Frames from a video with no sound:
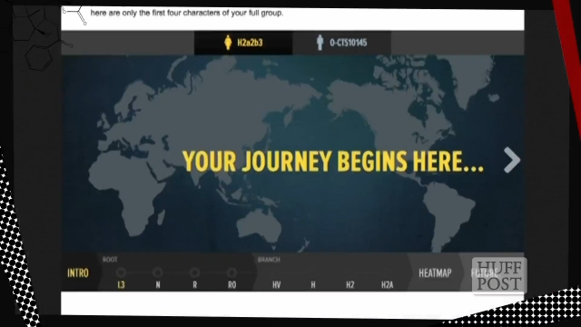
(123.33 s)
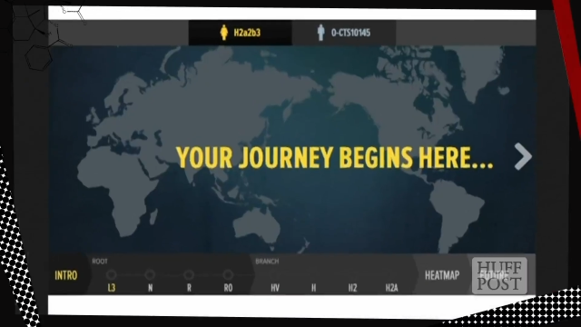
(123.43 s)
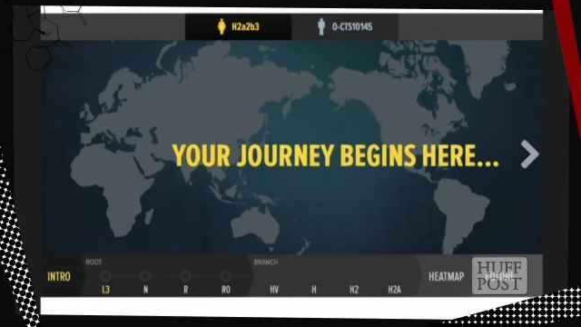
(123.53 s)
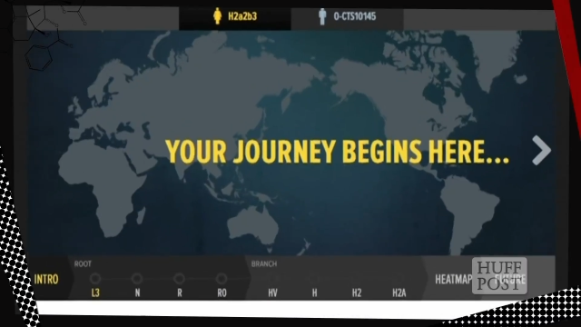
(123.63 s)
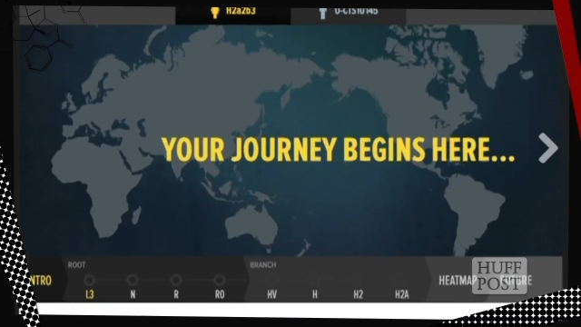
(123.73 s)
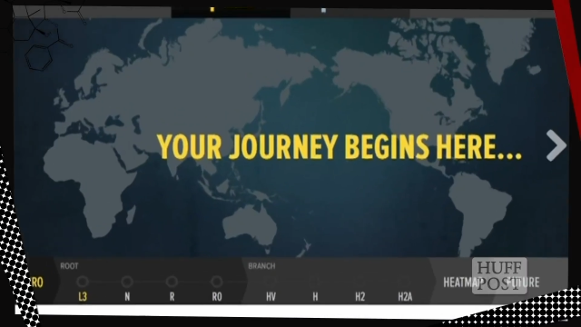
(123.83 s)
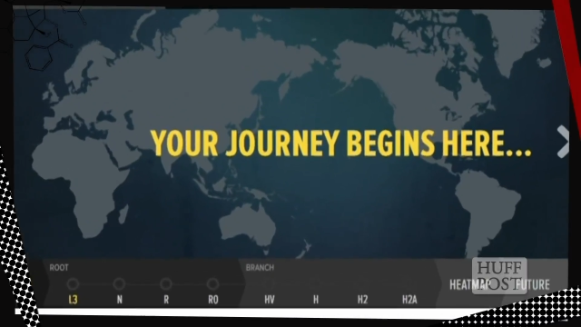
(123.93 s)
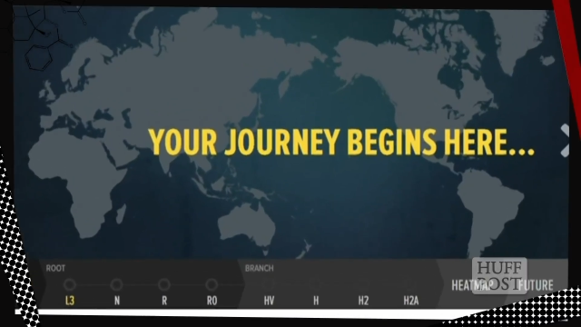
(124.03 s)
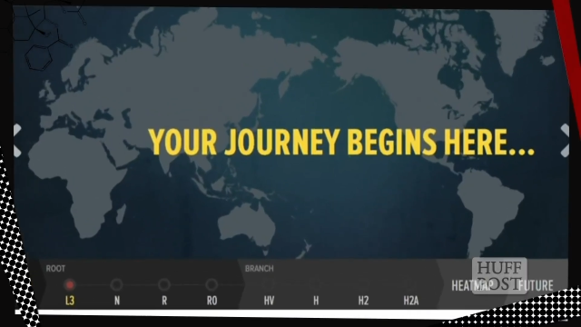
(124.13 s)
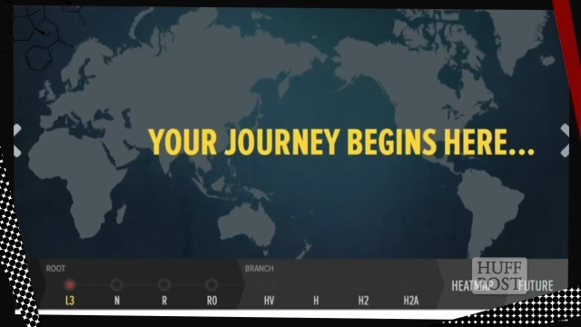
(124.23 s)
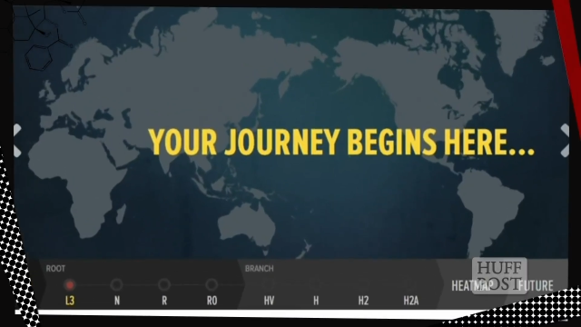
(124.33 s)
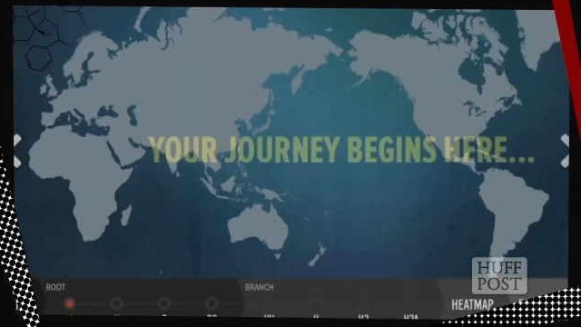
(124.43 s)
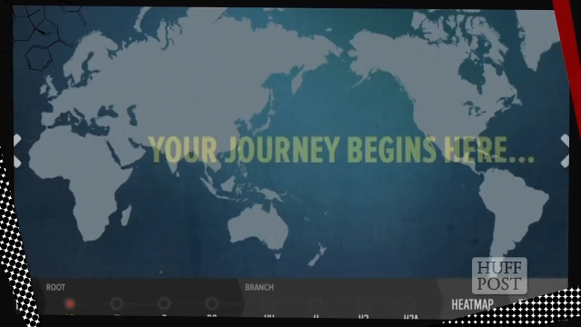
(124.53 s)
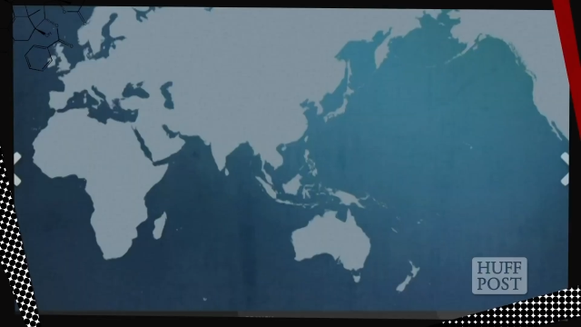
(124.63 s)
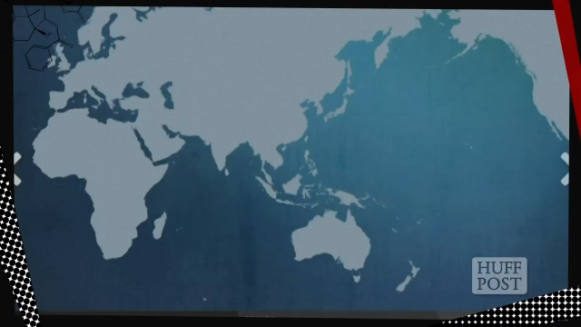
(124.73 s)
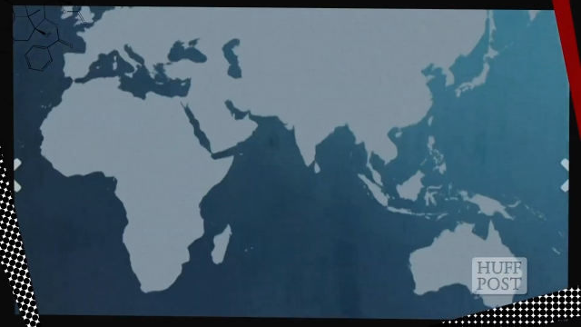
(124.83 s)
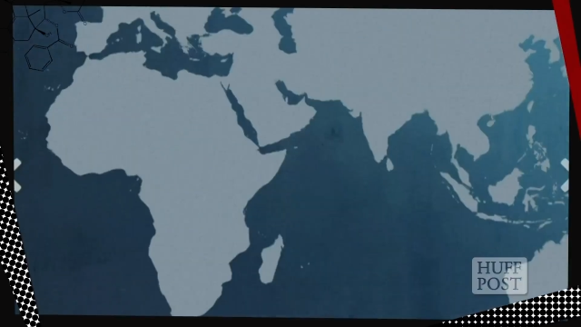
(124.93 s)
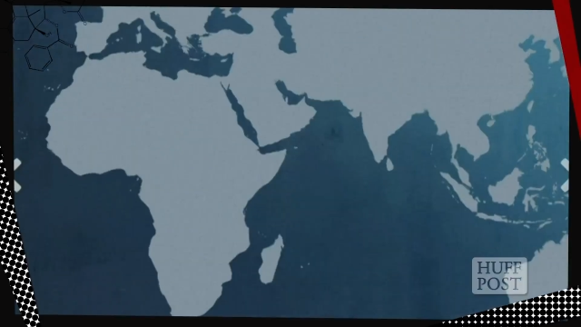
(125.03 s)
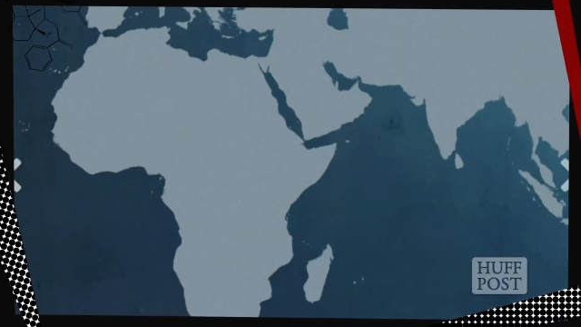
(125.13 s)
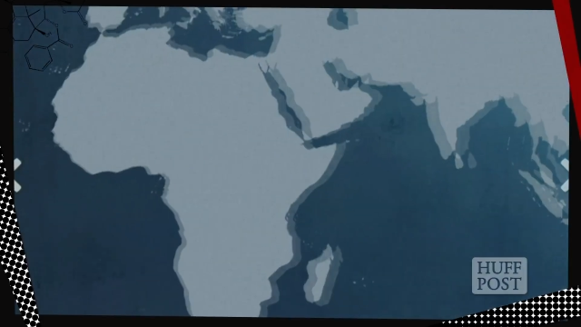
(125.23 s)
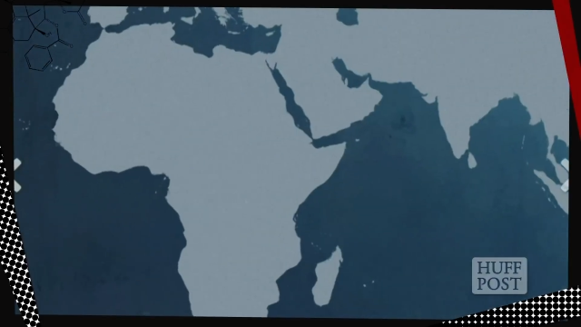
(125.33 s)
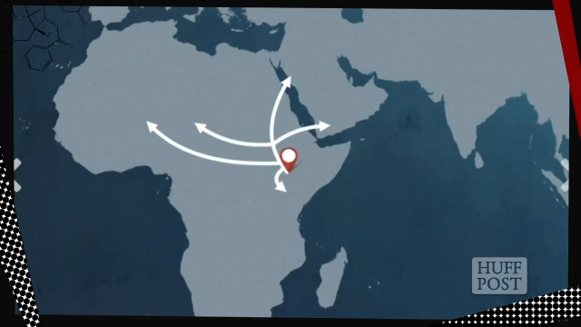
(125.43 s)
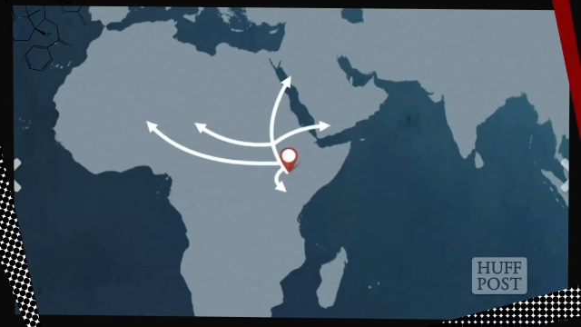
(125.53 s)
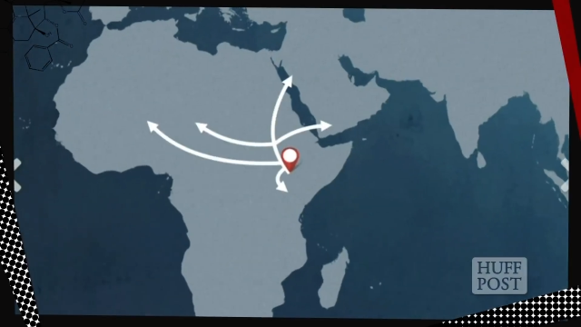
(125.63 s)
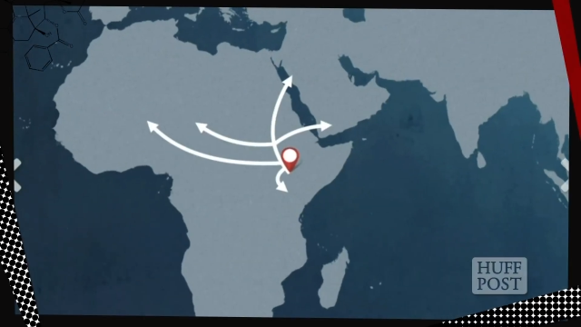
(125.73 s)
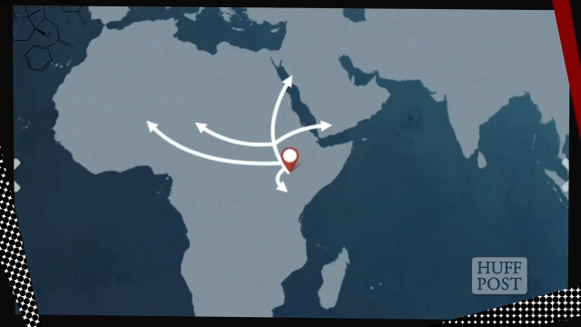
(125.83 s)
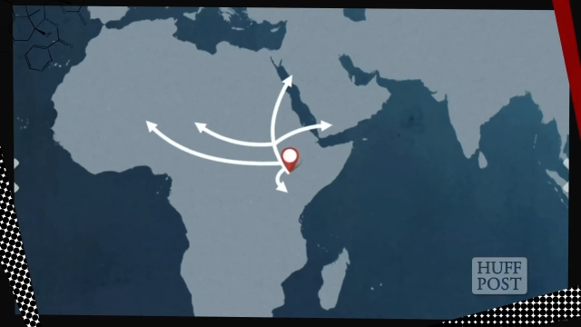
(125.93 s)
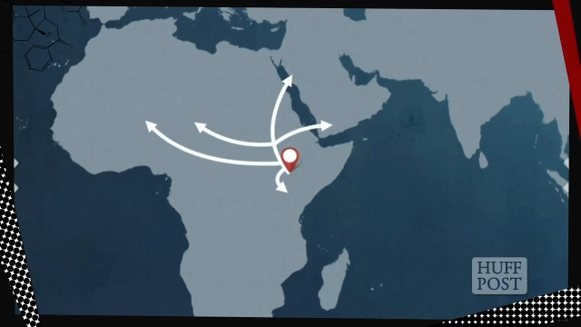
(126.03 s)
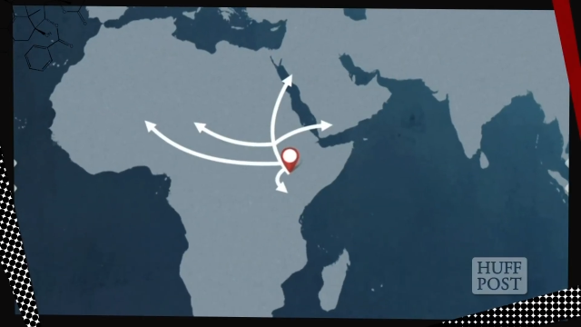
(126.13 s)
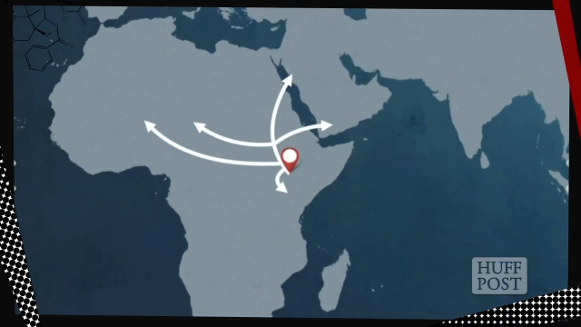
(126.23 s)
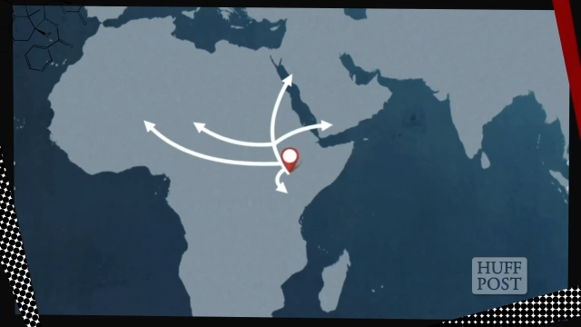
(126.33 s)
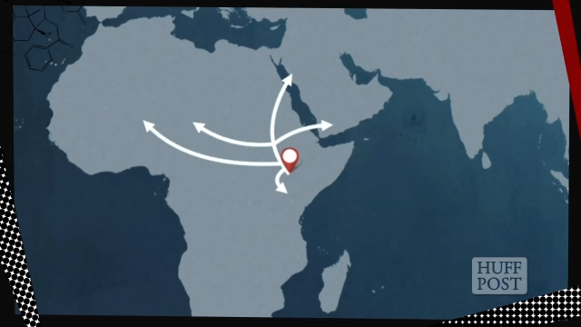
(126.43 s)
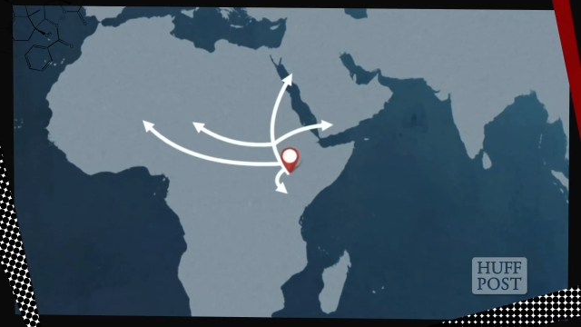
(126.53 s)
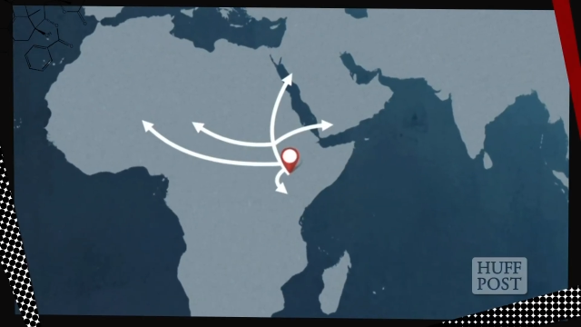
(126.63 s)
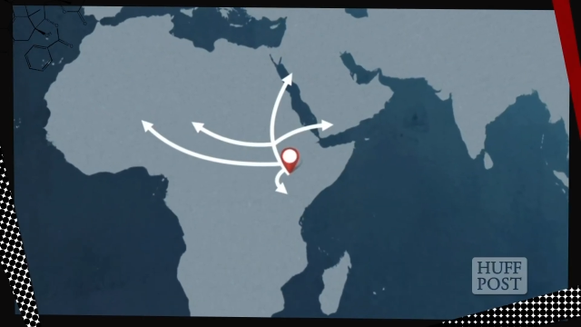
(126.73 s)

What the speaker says: No face is visible, so there are no lips to read.